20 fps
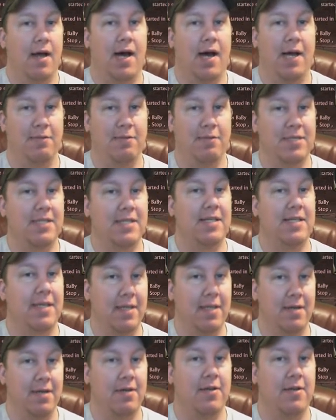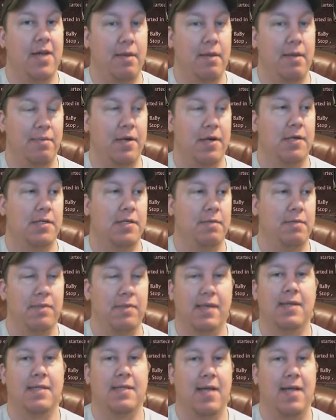I'm sticking on that person
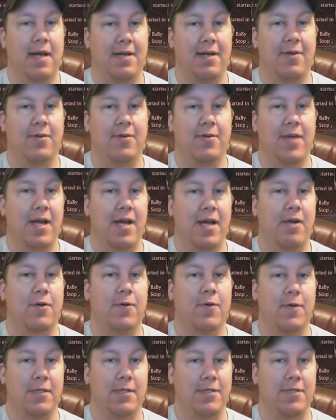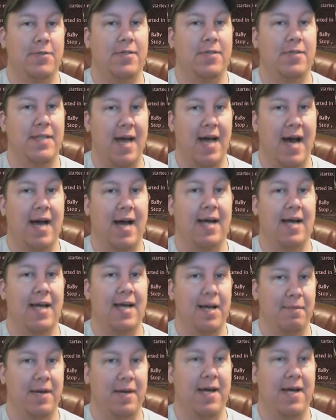because I know they are going to die
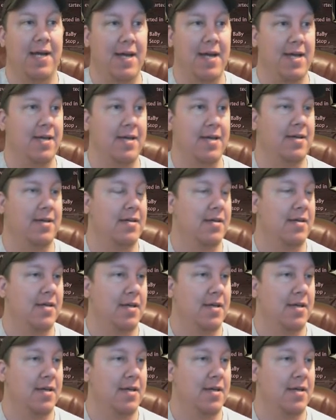at my hand.